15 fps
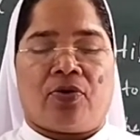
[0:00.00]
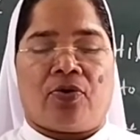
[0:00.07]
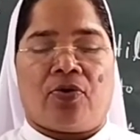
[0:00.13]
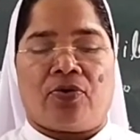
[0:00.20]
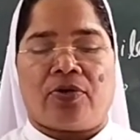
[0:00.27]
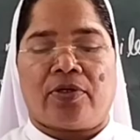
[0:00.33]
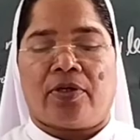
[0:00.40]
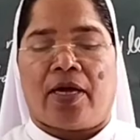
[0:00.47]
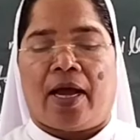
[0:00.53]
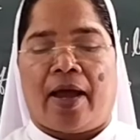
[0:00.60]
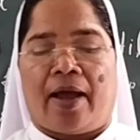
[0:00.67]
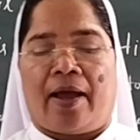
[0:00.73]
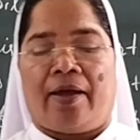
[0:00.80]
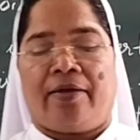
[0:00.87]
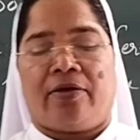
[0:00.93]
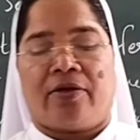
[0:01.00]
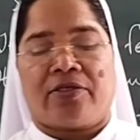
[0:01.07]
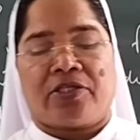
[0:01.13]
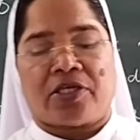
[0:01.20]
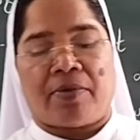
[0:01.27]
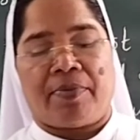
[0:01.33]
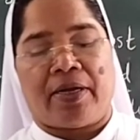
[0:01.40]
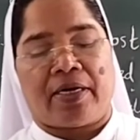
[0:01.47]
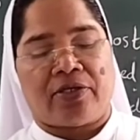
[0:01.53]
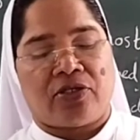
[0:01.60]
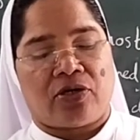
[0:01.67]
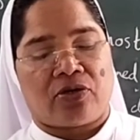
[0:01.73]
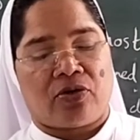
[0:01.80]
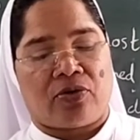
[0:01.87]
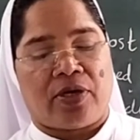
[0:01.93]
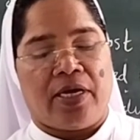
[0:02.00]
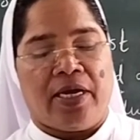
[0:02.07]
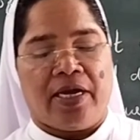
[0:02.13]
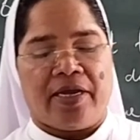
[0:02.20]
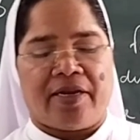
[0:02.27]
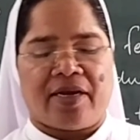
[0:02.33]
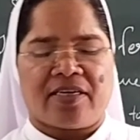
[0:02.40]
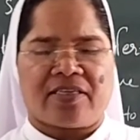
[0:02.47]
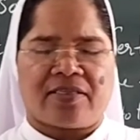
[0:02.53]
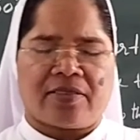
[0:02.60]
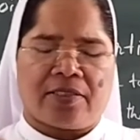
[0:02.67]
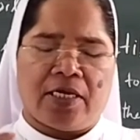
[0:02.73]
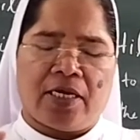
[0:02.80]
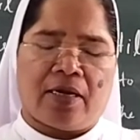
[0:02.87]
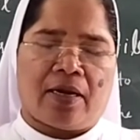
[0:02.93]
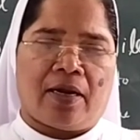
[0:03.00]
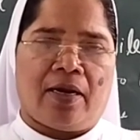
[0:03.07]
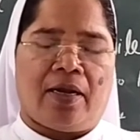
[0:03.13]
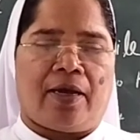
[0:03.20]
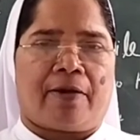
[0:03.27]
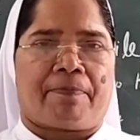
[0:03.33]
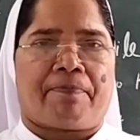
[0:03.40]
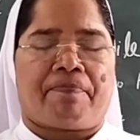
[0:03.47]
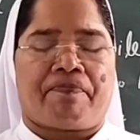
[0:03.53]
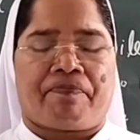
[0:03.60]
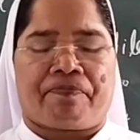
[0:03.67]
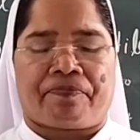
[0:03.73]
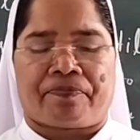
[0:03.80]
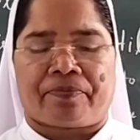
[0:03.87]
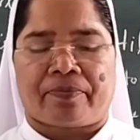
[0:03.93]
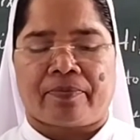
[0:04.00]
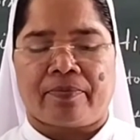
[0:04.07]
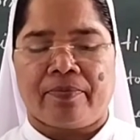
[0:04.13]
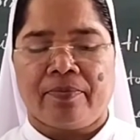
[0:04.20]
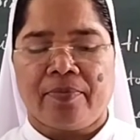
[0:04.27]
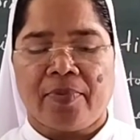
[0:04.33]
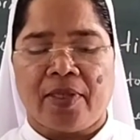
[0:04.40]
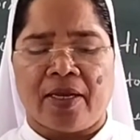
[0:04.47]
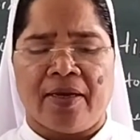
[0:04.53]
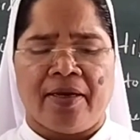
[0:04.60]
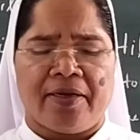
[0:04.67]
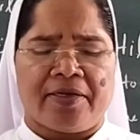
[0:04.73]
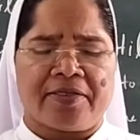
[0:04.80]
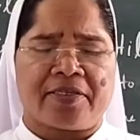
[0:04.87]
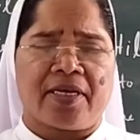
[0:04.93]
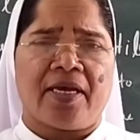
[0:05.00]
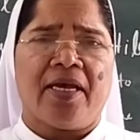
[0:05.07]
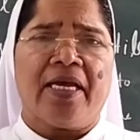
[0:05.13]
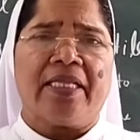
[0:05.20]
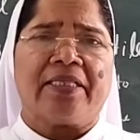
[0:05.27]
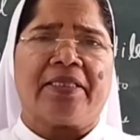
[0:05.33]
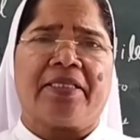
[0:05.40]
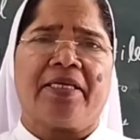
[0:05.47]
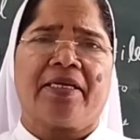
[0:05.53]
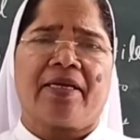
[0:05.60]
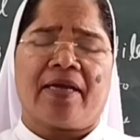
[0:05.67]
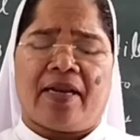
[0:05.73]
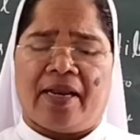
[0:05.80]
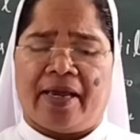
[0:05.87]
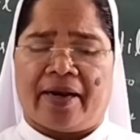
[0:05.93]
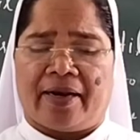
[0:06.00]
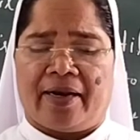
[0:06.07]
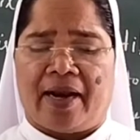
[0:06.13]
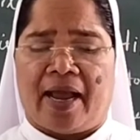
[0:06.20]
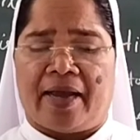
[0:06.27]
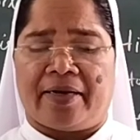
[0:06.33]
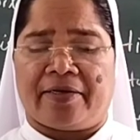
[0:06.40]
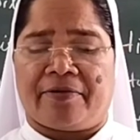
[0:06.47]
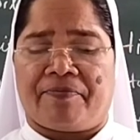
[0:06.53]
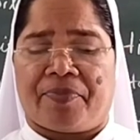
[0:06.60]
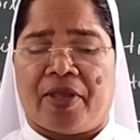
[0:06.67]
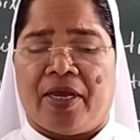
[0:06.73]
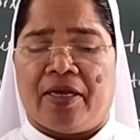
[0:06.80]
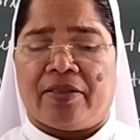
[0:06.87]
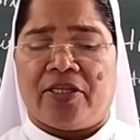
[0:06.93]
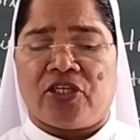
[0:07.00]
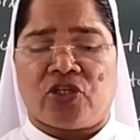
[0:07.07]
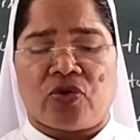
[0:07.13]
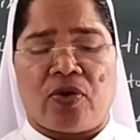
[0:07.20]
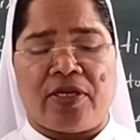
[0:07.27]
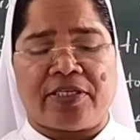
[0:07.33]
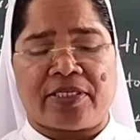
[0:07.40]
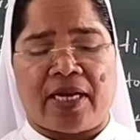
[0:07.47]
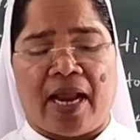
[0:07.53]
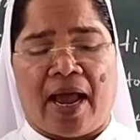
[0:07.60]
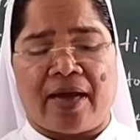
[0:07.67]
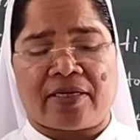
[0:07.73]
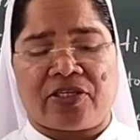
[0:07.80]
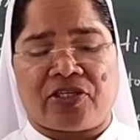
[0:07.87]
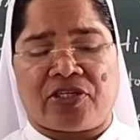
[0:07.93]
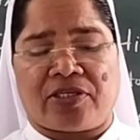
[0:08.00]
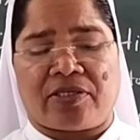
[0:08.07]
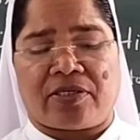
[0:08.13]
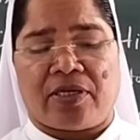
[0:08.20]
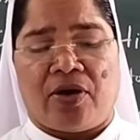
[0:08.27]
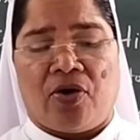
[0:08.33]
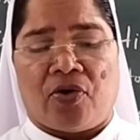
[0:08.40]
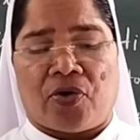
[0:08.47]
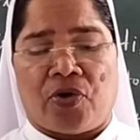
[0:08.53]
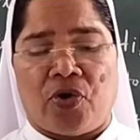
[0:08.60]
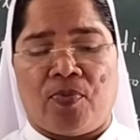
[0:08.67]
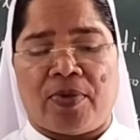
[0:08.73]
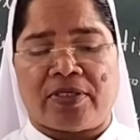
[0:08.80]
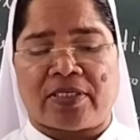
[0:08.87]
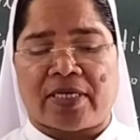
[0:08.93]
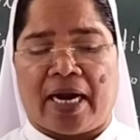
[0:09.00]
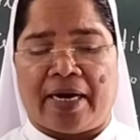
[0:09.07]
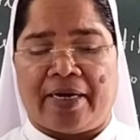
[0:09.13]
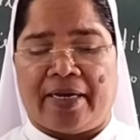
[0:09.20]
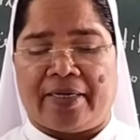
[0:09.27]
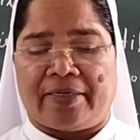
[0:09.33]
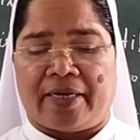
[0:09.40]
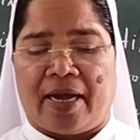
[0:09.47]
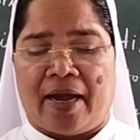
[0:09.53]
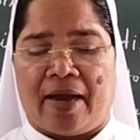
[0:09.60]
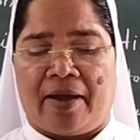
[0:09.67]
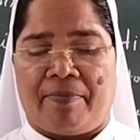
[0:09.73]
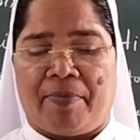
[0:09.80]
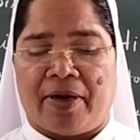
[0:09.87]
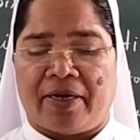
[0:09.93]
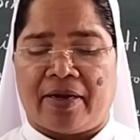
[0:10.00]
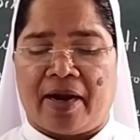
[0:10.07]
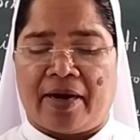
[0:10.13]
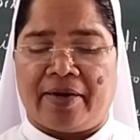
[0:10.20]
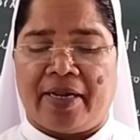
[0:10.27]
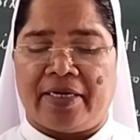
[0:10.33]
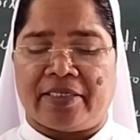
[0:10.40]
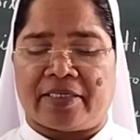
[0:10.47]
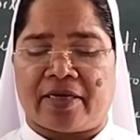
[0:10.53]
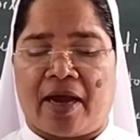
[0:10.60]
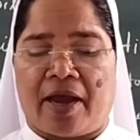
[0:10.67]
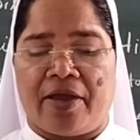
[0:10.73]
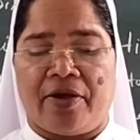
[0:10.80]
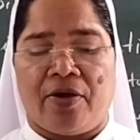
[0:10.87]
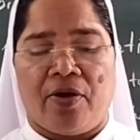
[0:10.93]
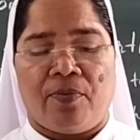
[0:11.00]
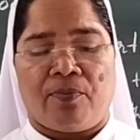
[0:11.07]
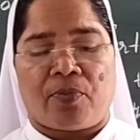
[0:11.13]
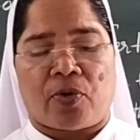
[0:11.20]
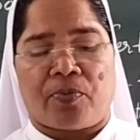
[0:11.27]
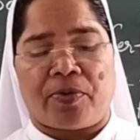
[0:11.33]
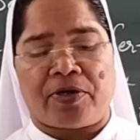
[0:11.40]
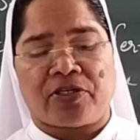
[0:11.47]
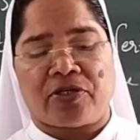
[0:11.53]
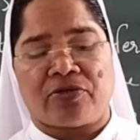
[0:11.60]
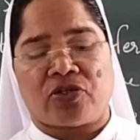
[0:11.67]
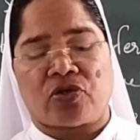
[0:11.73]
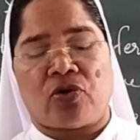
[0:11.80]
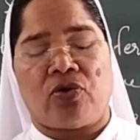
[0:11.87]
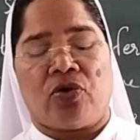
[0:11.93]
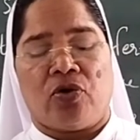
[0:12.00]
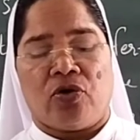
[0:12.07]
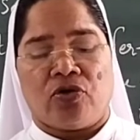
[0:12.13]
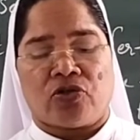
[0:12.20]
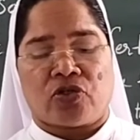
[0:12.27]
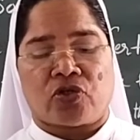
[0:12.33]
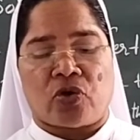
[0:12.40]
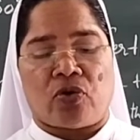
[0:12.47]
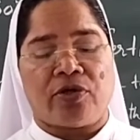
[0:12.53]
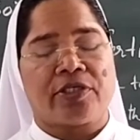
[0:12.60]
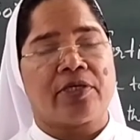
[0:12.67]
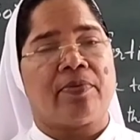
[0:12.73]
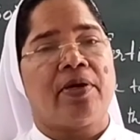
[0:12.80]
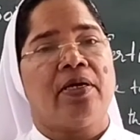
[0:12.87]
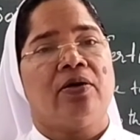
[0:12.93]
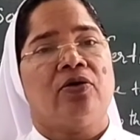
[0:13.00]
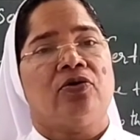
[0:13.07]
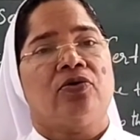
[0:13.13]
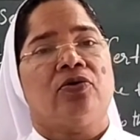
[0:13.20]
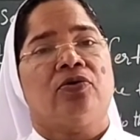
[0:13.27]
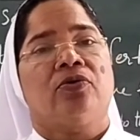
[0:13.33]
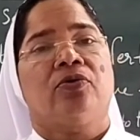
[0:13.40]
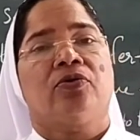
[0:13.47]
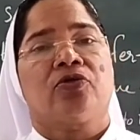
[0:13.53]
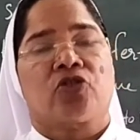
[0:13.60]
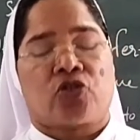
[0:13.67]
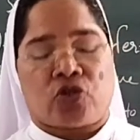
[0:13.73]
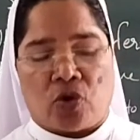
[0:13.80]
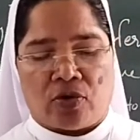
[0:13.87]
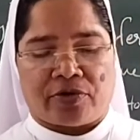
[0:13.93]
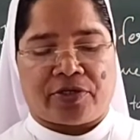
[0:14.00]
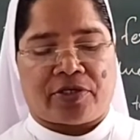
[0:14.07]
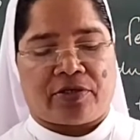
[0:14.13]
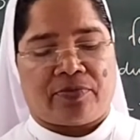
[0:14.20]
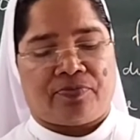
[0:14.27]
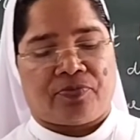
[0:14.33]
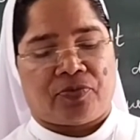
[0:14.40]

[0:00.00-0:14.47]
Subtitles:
hot and semi-arid region. It has thick layer. It is a thick layer land. This soil lacks humus content but contains high proportion soluble salts